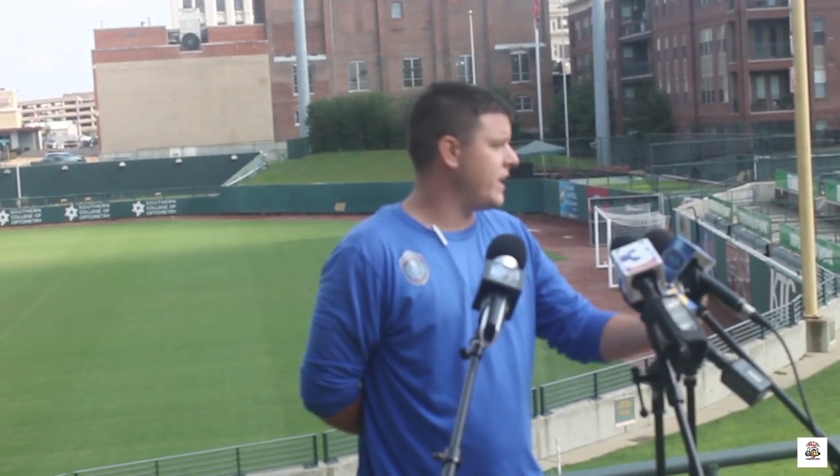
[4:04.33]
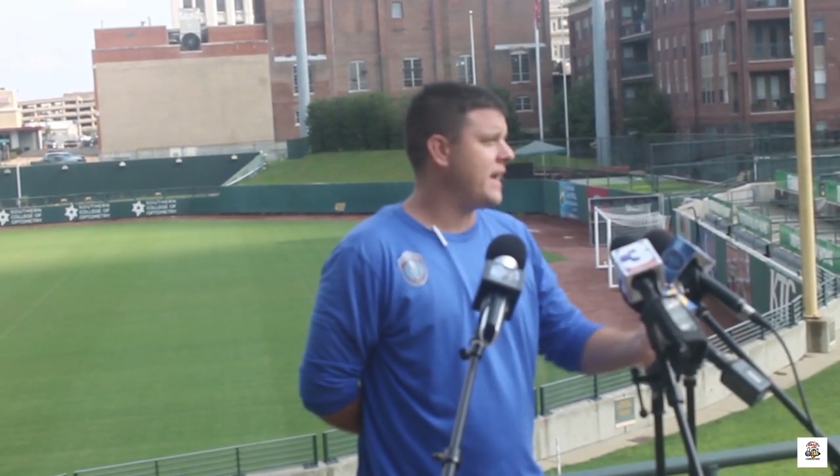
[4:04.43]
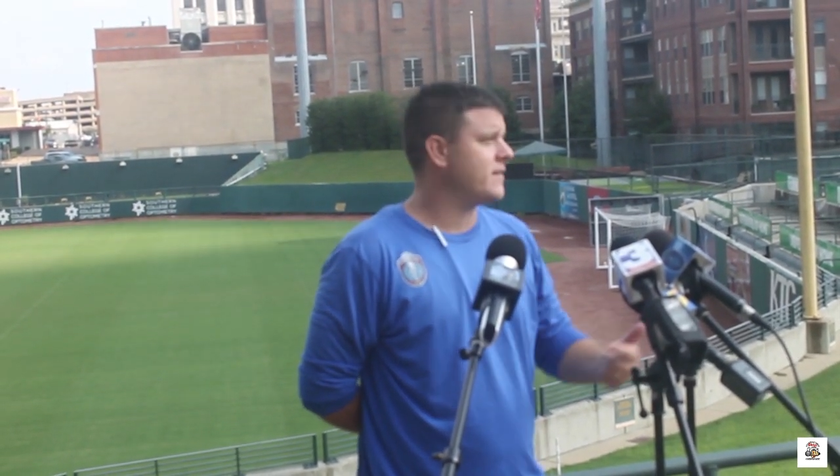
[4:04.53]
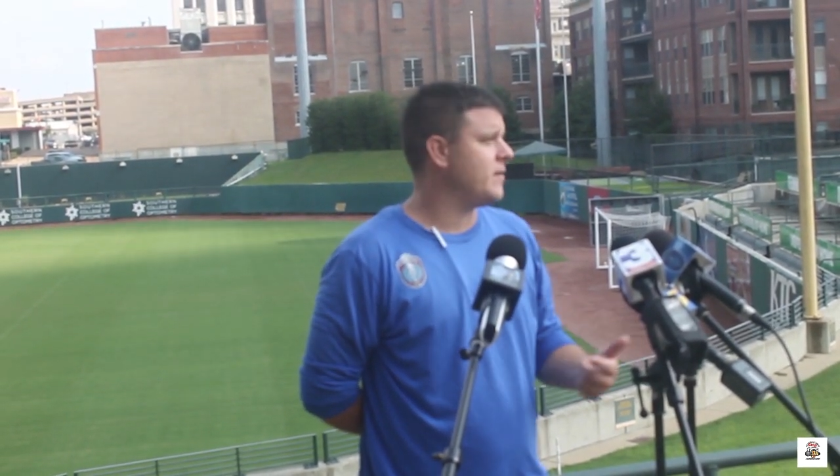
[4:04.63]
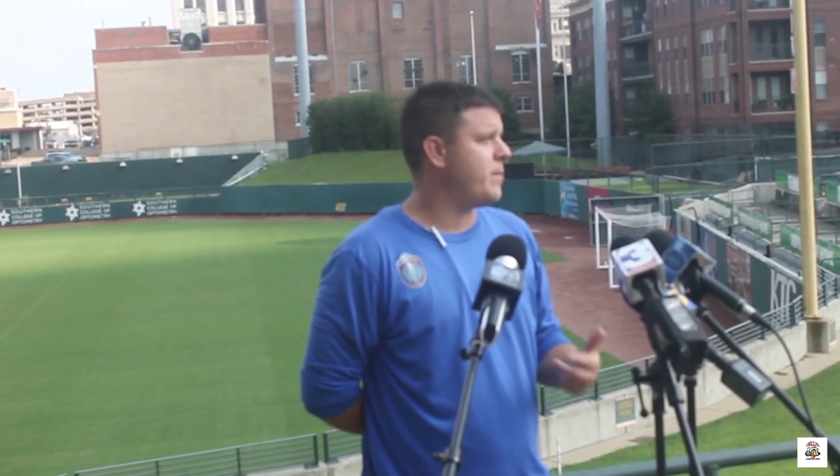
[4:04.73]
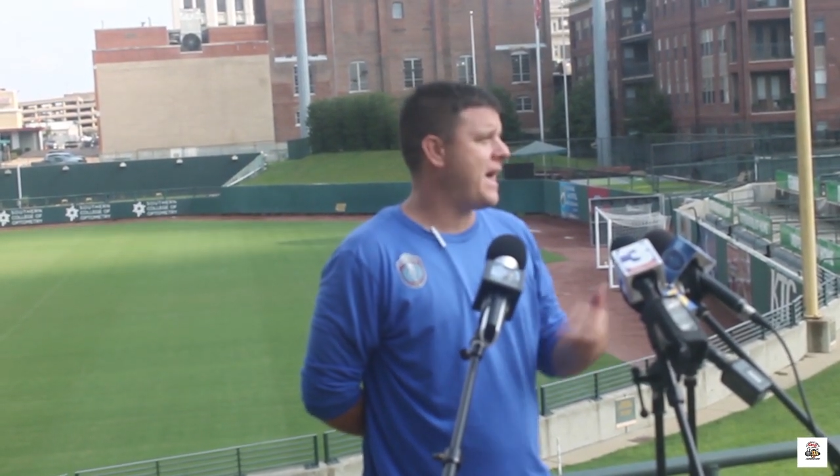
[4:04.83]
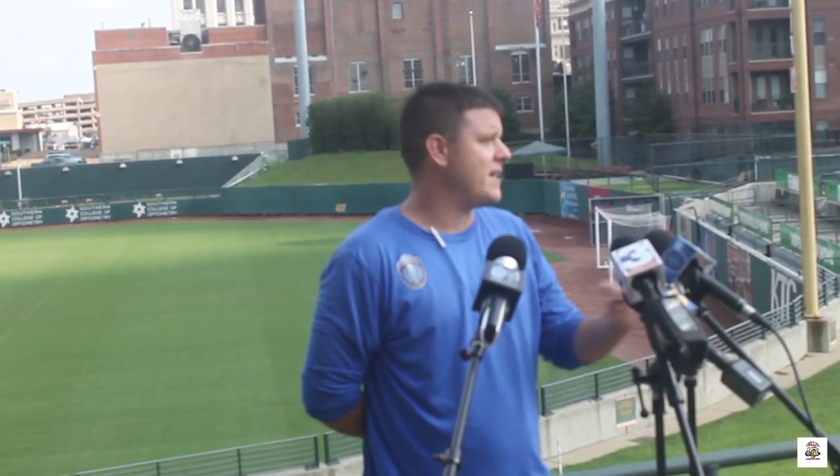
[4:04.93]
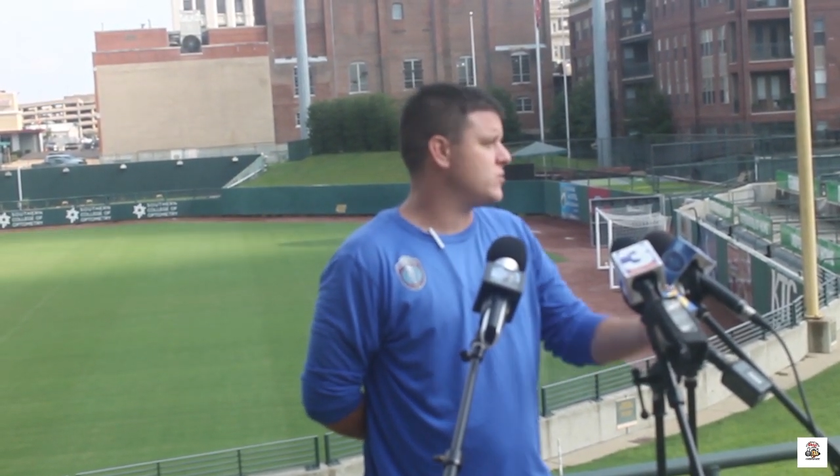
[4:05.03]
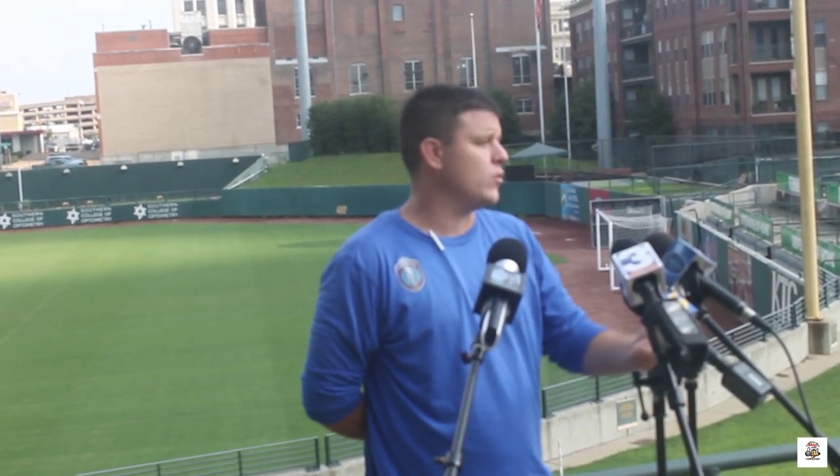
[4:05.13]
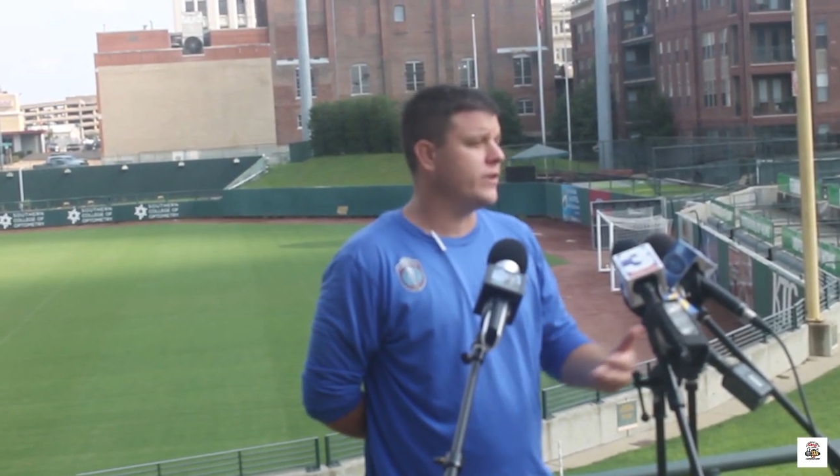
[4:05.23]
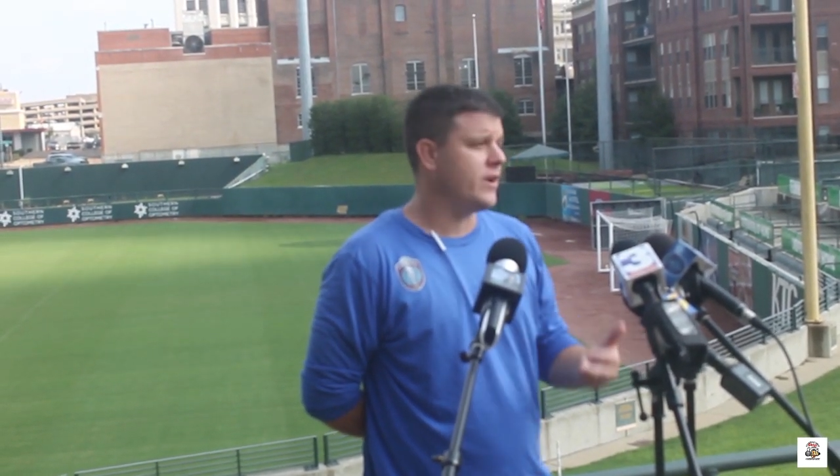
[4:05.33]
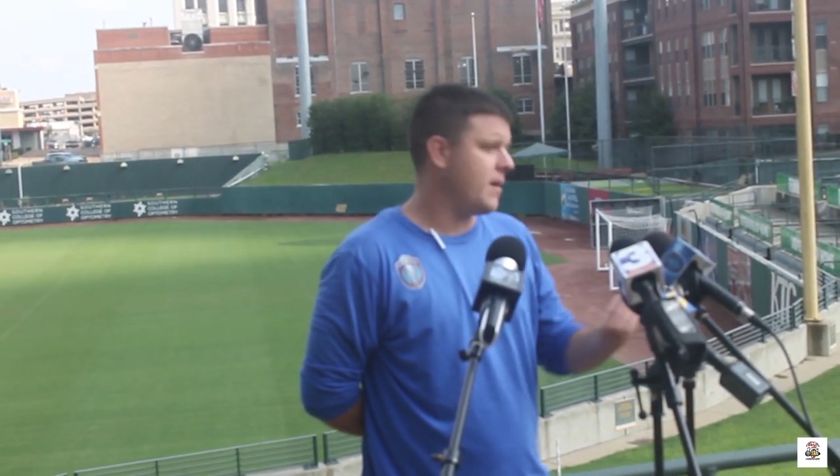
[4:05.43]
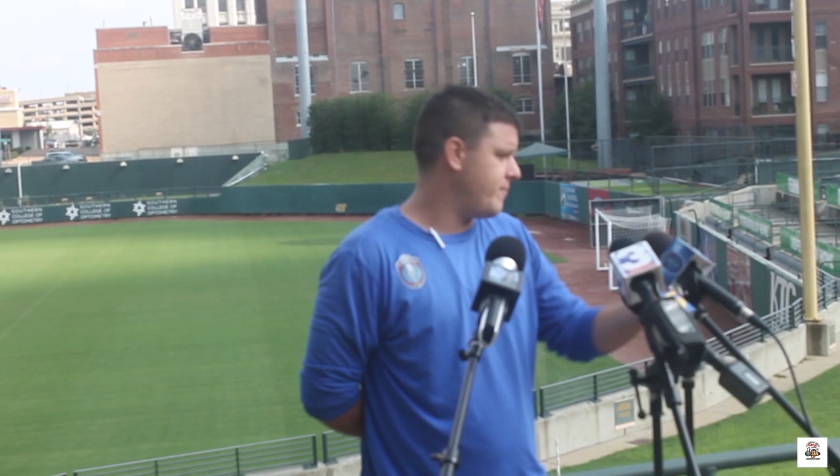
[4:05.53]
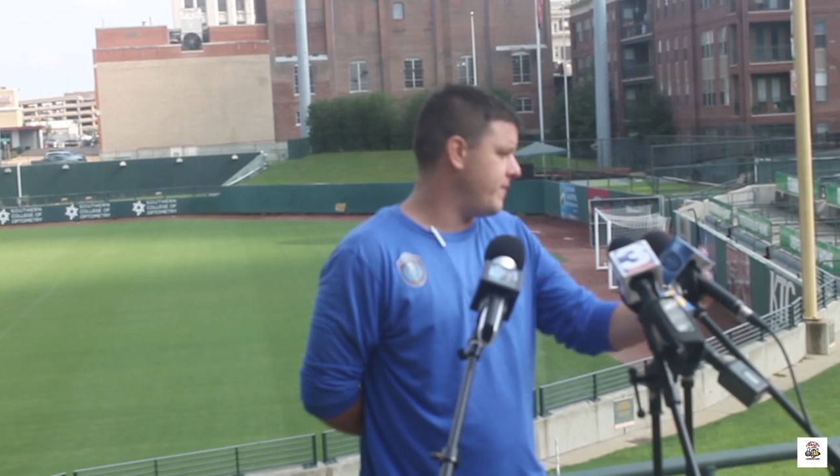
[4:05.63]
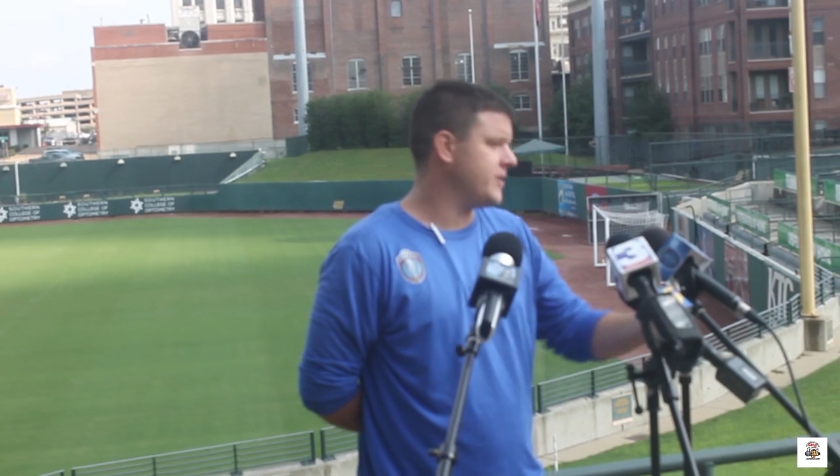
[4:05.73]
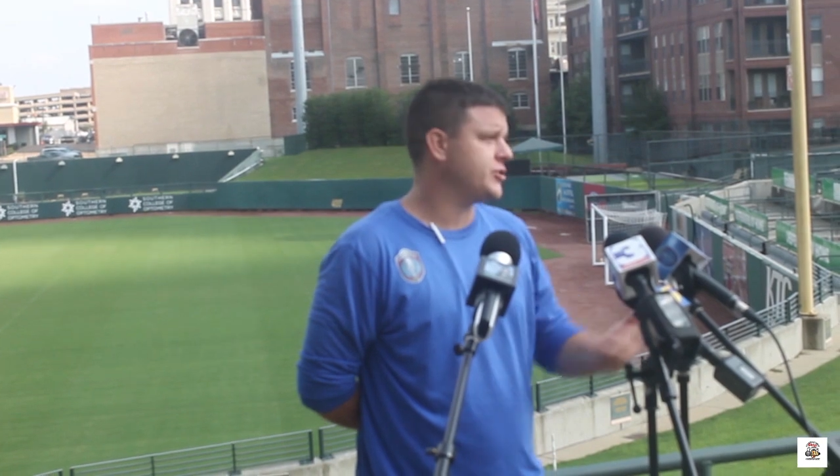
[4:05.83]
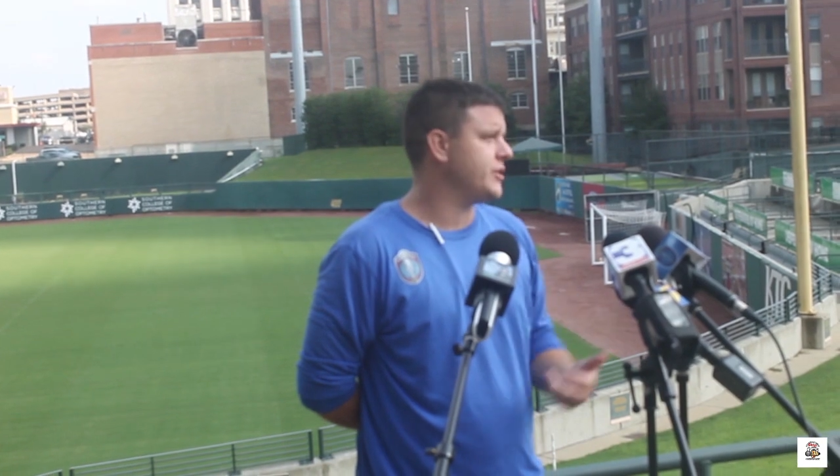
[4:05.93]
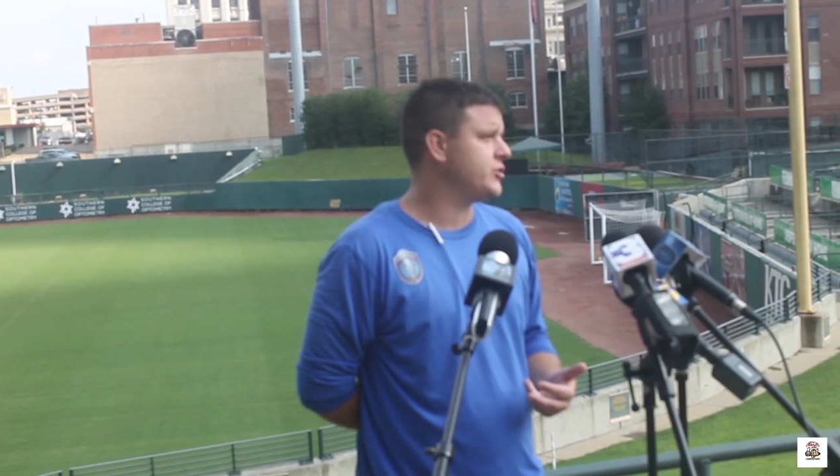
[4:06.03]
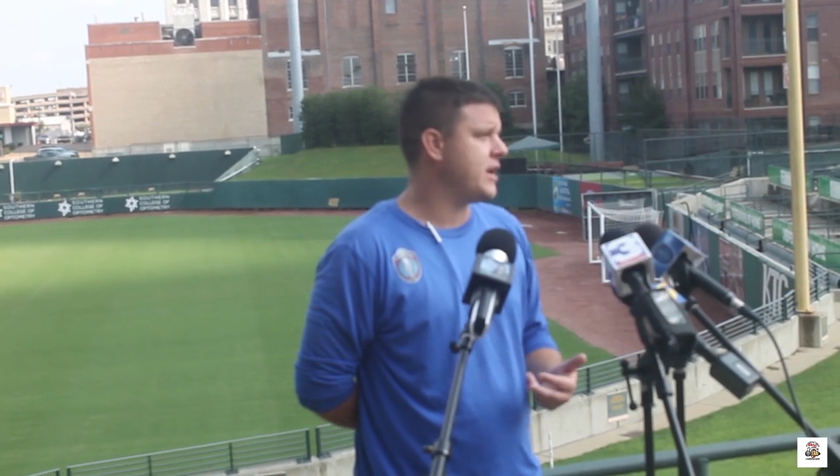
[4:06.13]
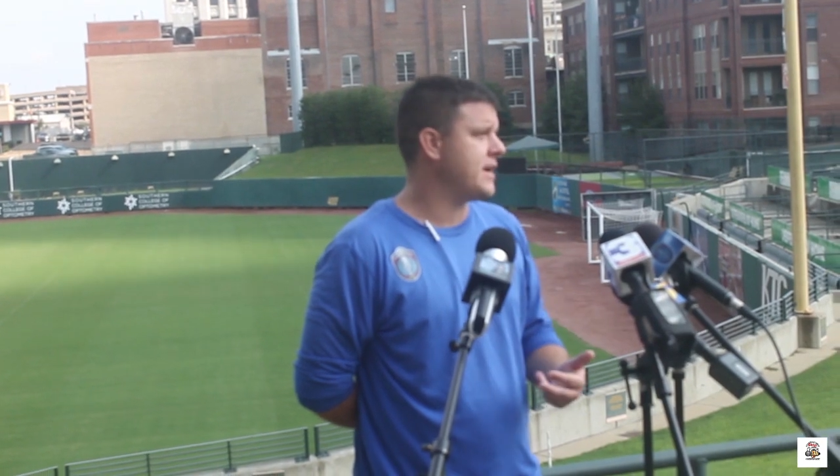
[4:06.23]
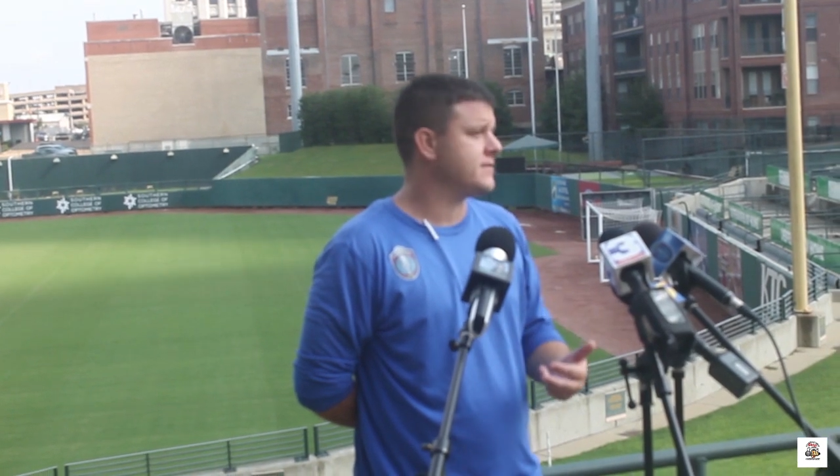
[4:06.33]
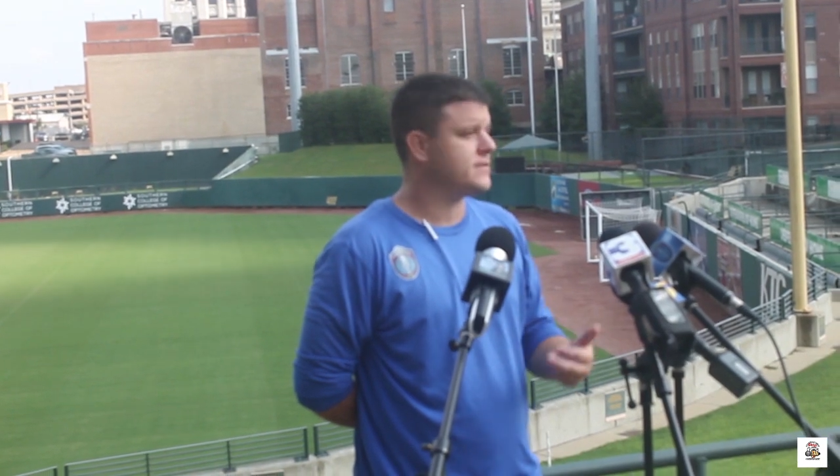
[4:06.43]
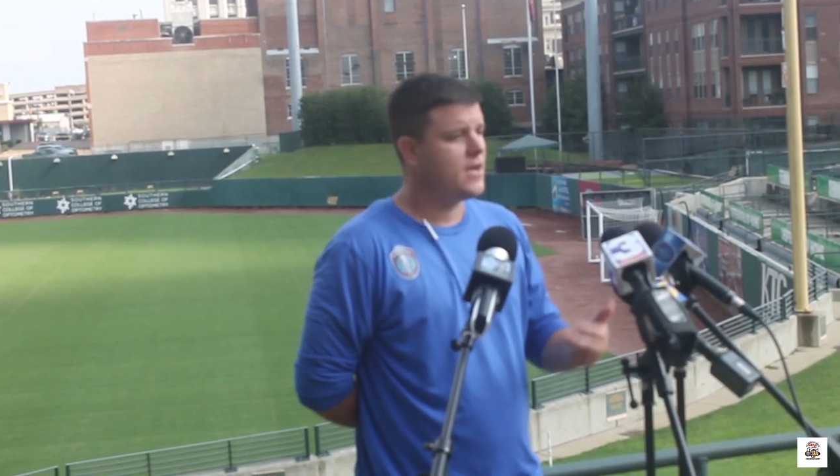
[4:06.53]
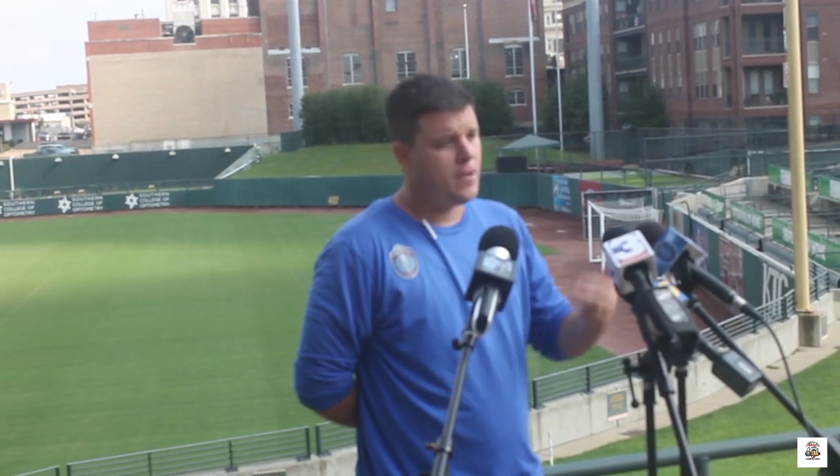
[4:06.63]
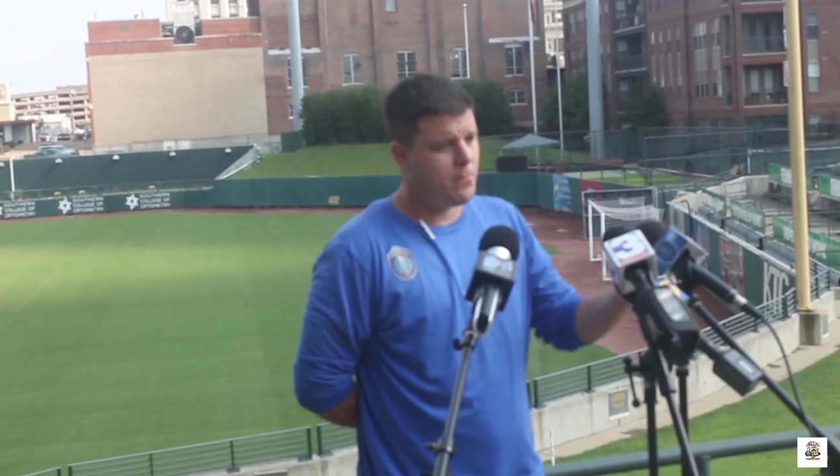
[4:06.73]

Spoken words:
connecting a pass, holding it up, finishing a chance,